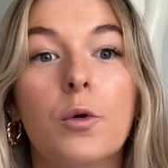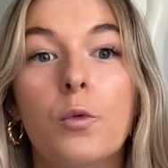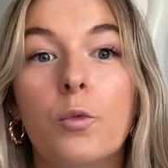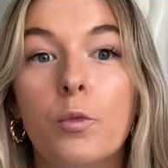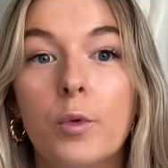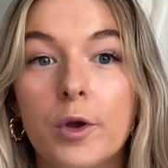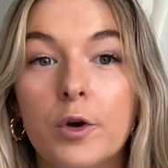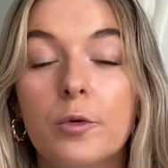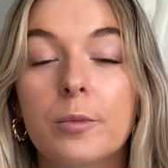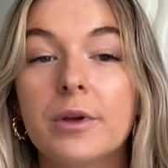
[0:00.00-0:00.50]

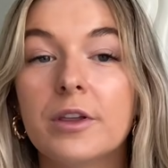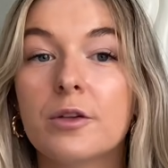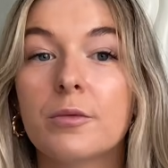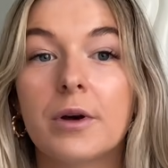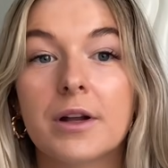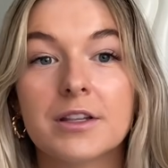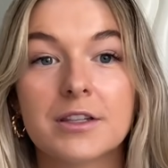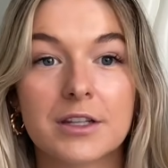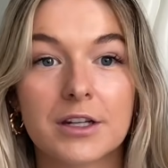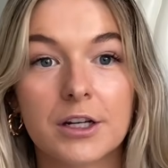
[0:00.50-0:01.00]
will be the
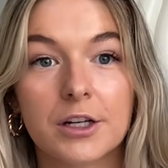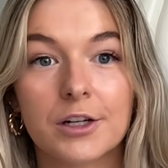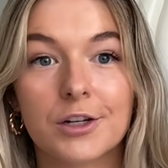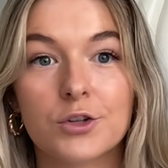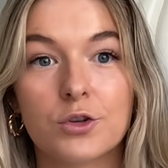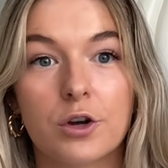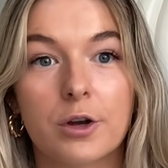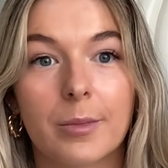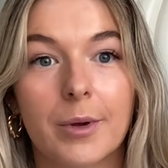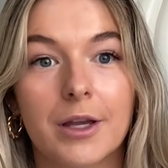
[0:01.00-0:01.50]
ones that are going to
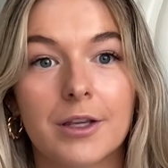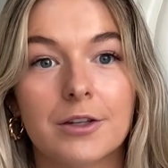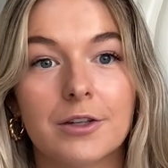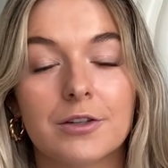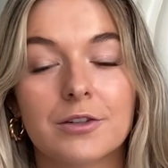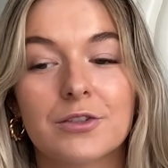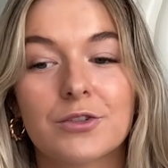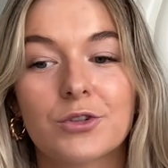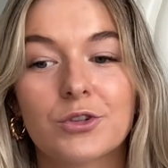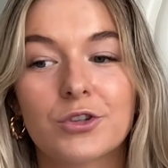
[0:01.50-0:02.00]
talk about
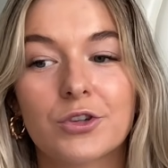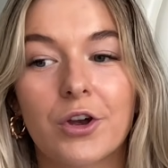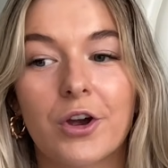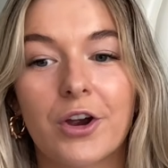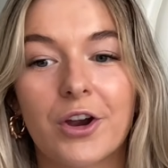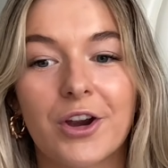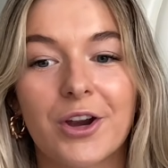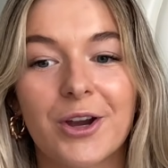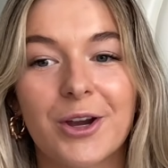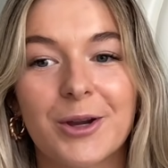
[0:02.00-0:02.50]
you.
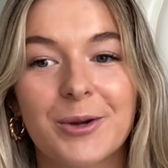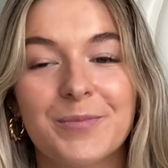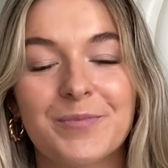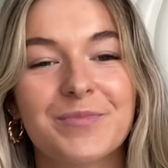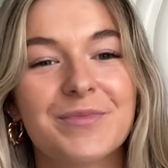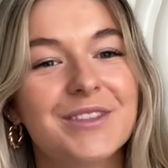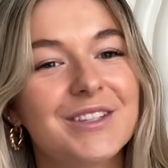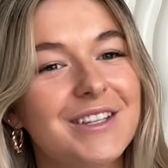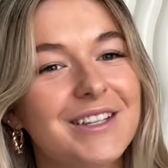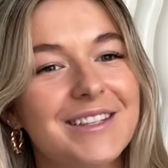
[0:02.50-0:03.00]
So
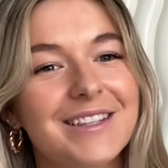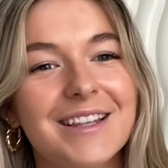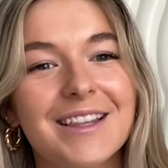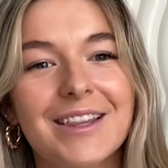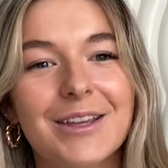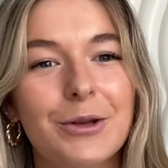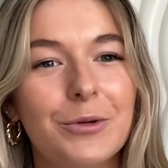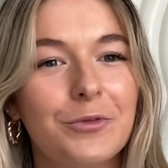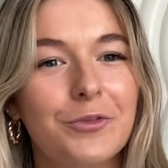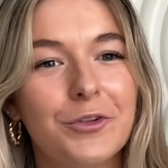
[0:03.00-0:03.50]
just a
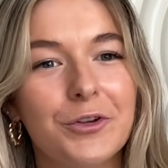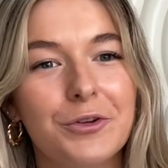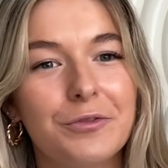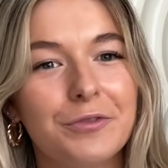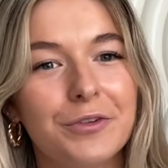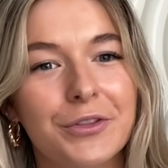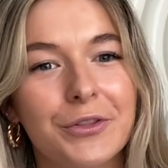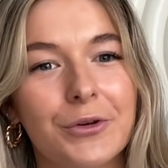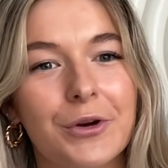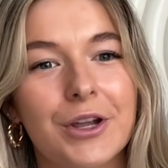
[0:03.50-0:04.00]
little food
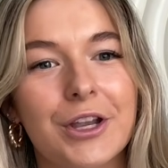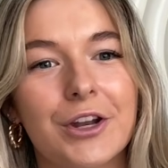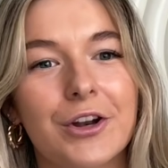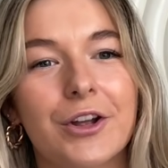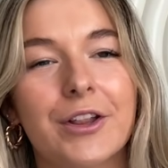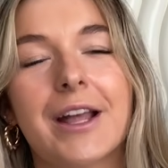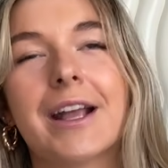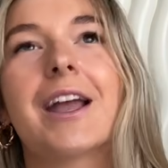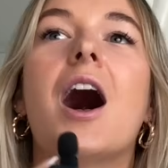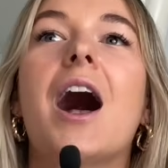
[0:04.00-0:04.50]
for thought,
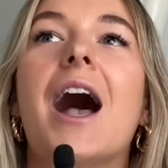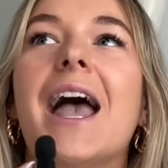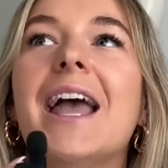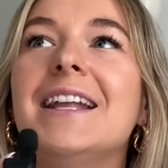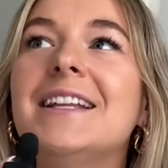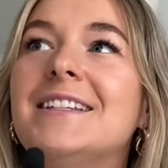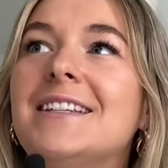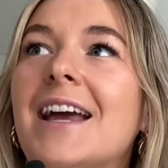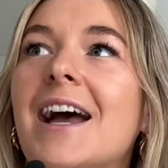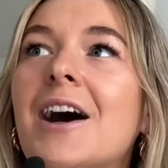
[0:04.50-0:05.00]
like,
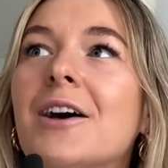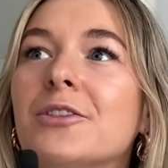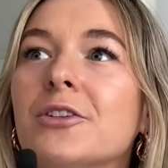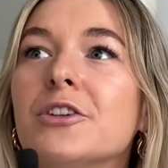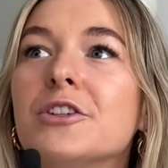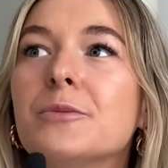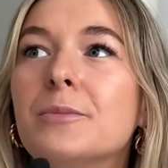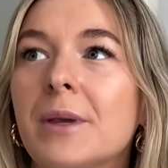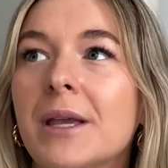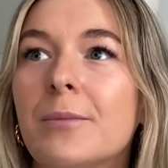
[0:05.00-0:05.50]
I doubt
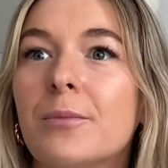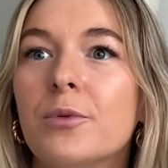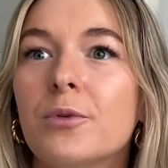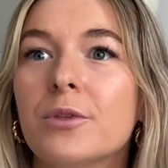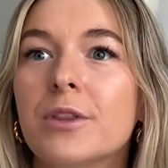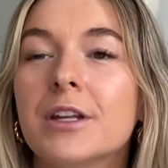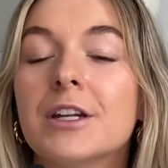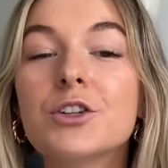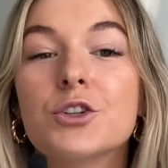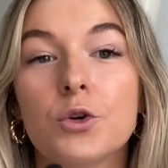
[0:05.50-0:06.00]
those people
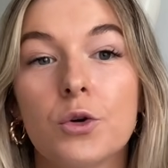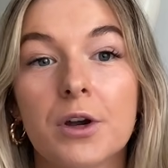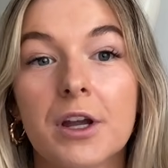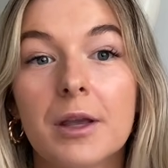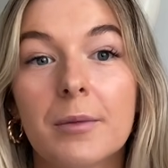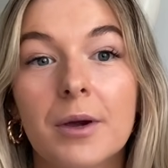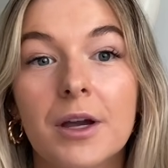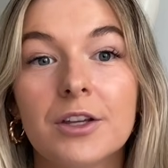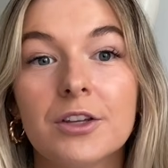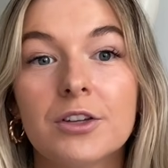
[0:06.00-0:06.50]
that are talking
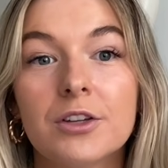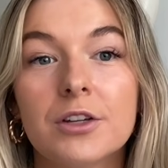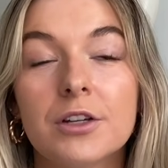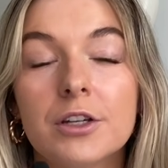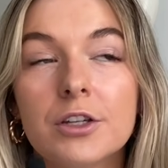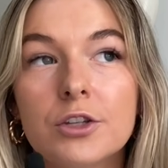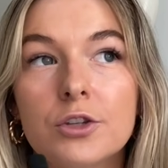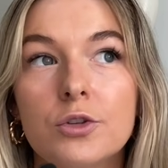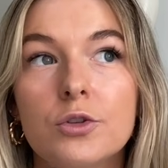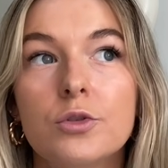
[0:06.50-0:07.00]
about
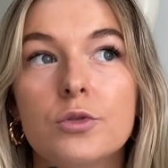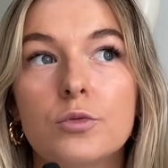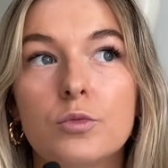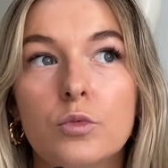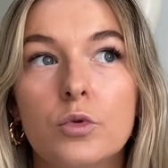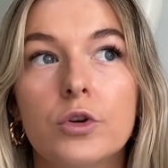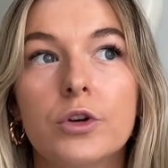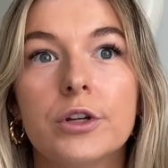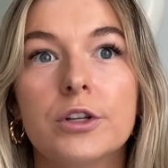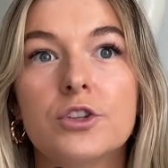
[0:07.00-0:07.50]
you
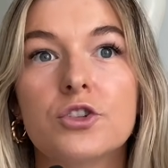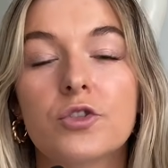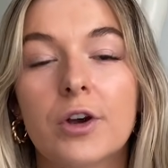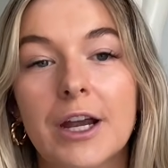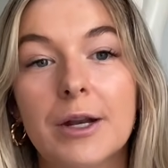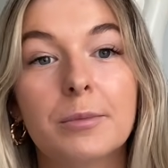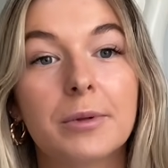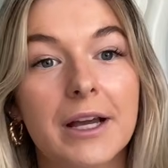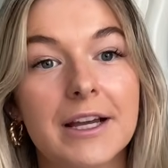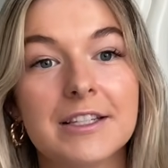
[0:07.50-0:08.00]
would
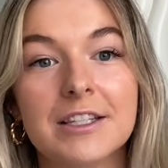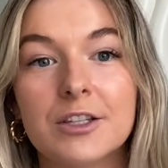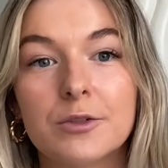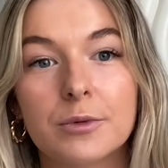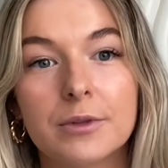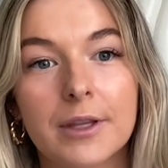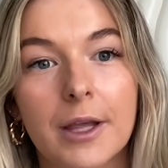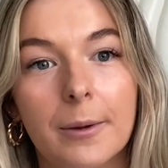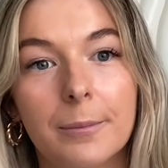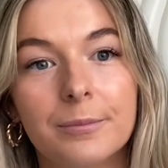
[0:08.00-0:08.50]
trade places
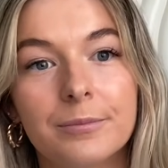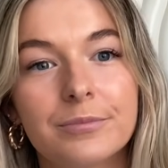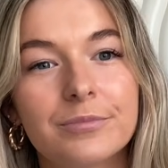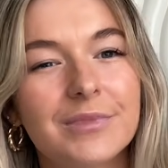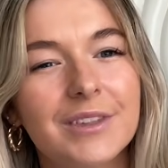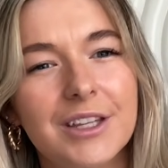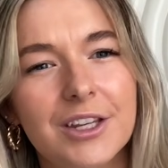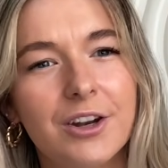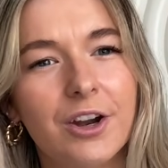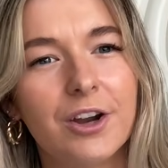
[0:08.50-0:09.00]
with them.
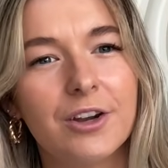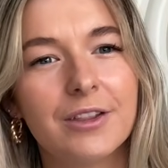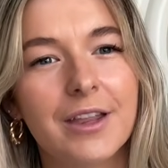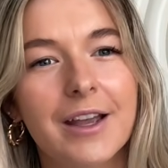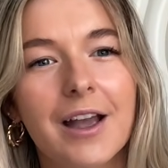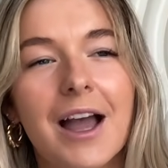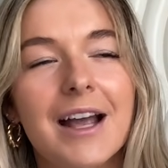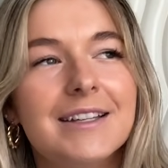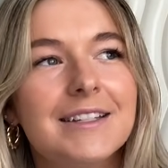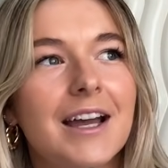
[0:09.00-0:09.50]

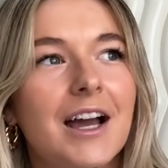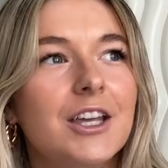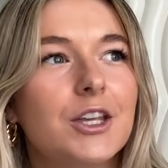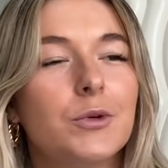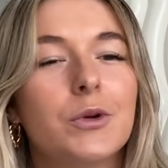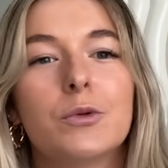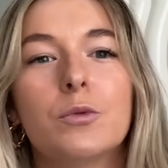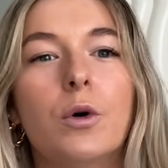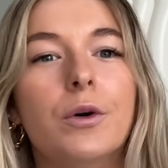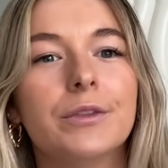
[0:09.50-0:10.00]
Like, I doubt you
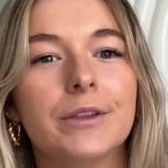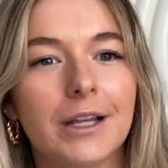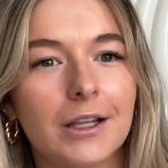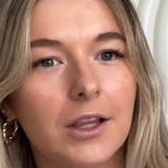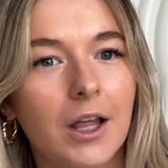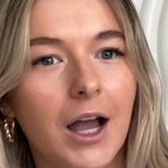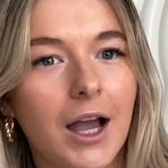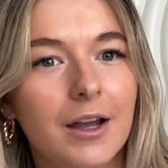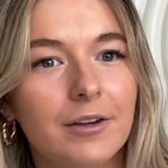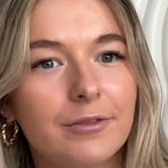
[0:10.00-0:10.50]
would want their
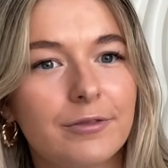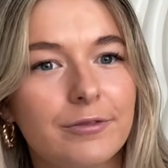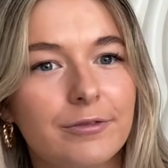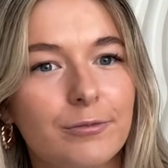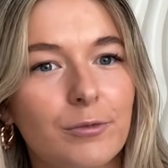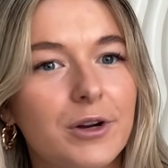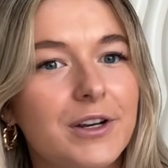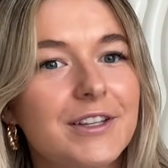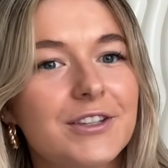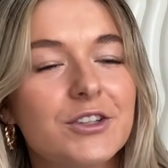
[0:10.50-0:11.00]
life.
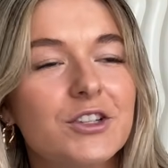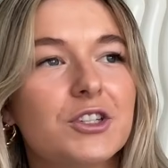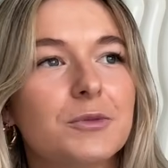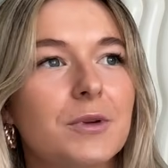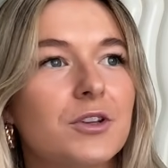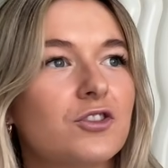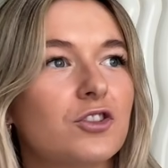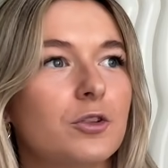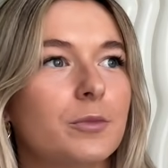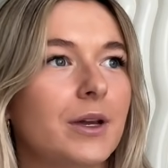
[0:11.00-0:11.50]
What is so
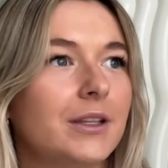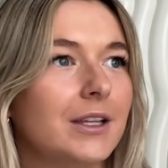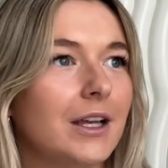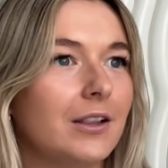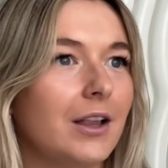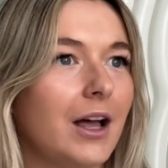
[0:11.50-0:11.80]
special about their